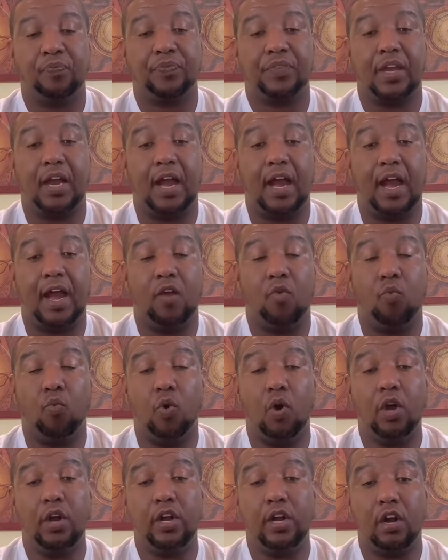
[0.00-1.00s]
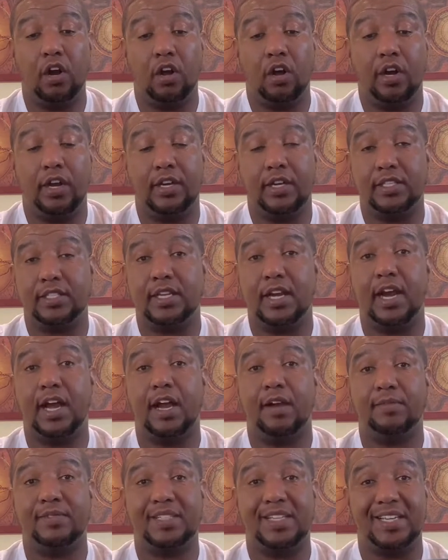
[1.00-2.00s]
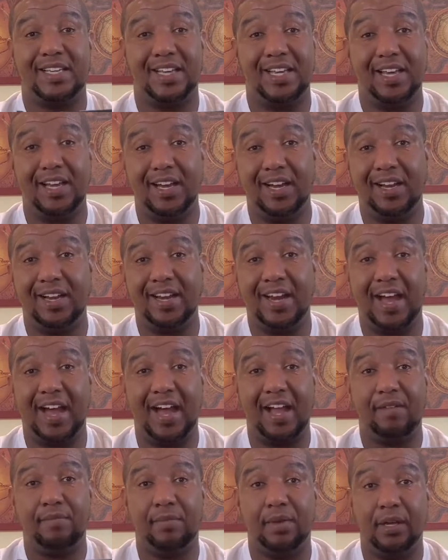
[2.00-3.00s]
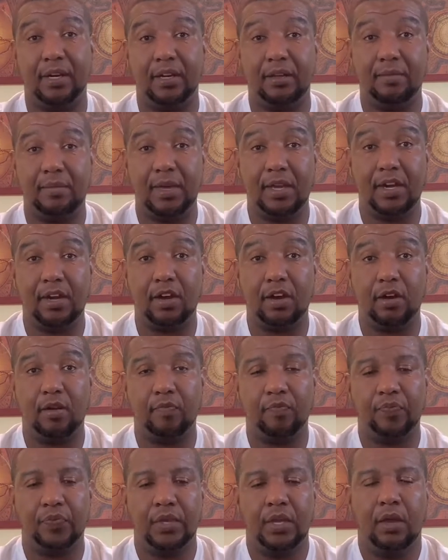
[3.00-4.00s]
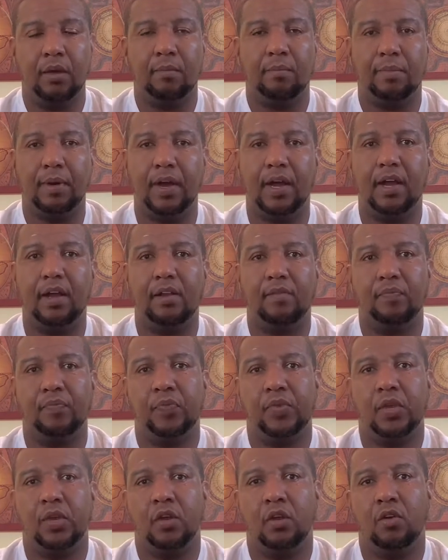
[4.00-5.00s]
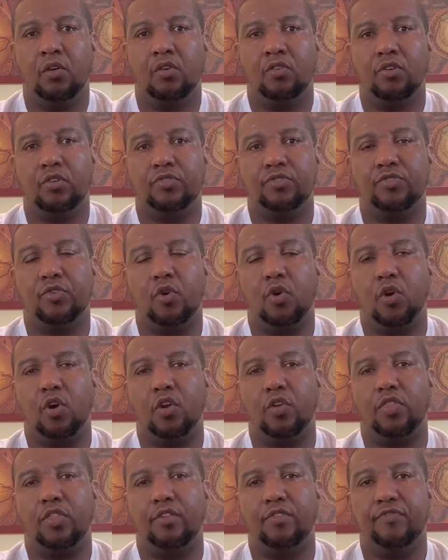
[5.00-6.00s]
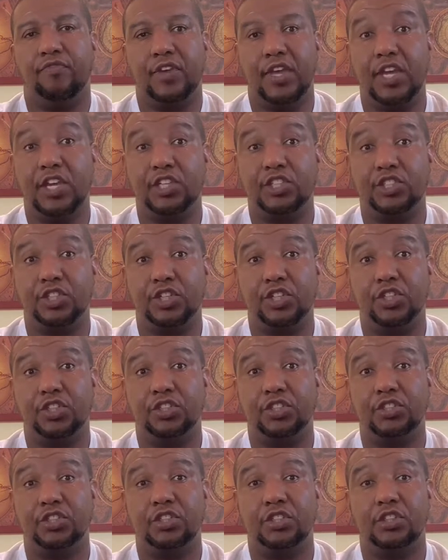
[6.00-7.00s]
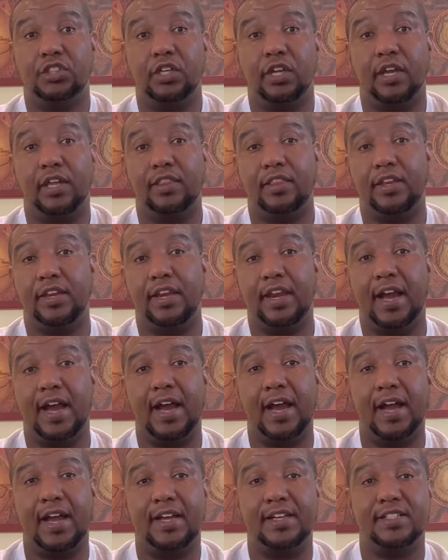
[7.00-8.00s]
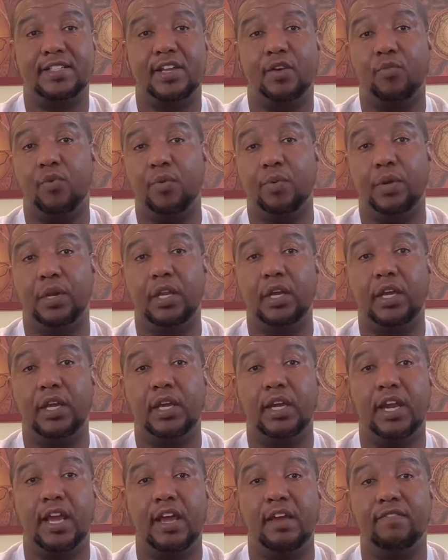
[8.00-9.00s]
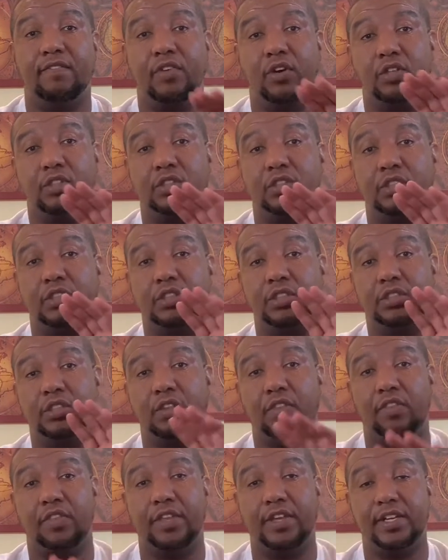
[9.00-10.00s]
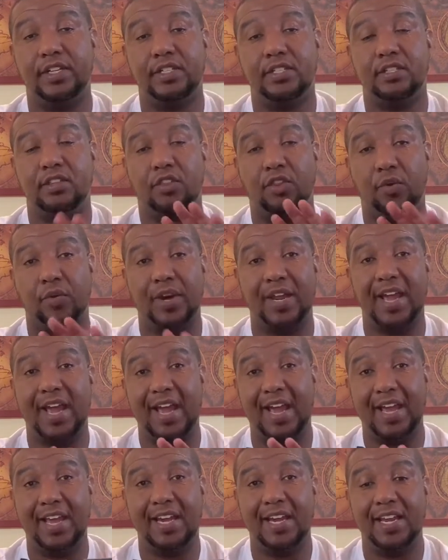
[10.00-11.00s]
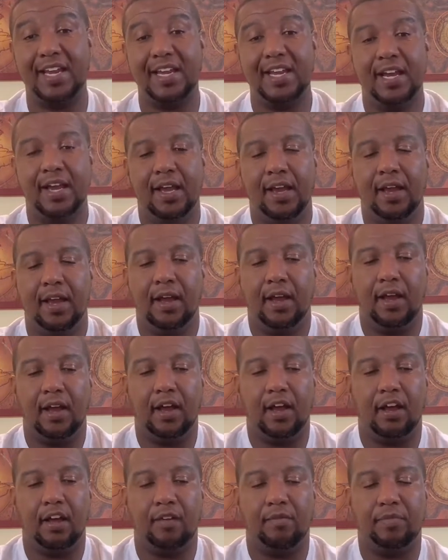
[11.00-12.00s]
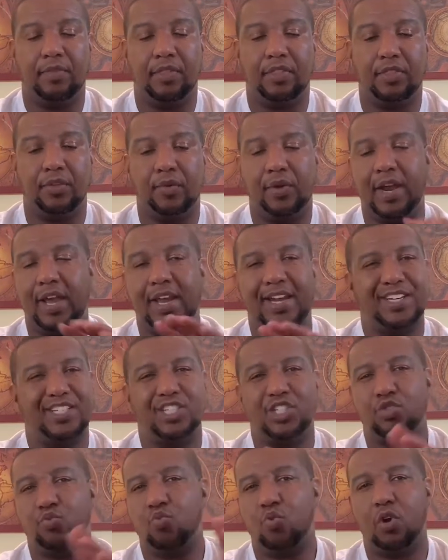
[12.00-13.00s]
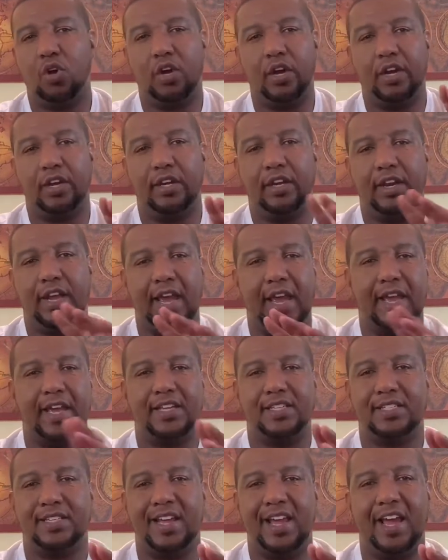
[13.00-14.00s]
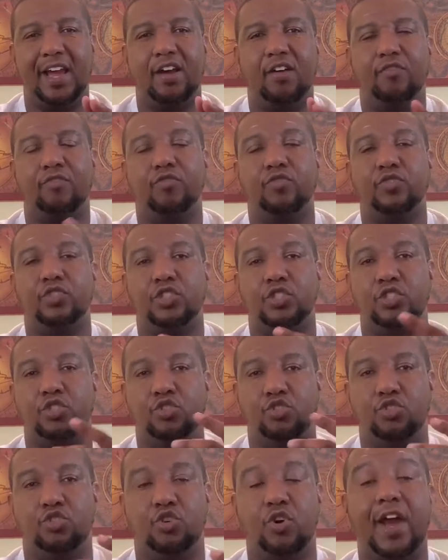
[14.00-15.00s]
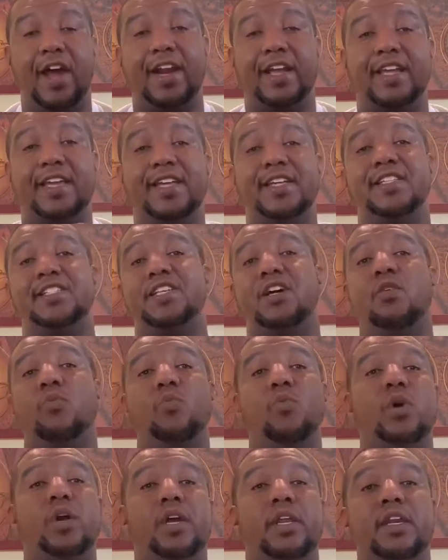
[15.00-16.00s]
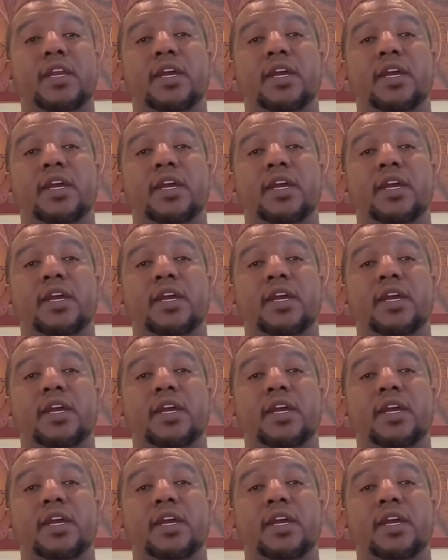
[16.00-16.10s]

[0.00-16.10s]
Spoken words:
I wanted her at the time to get a 9mm, but for the features in the 9s that we were looking at versus this 380, the 380 just won hands down to try to get someone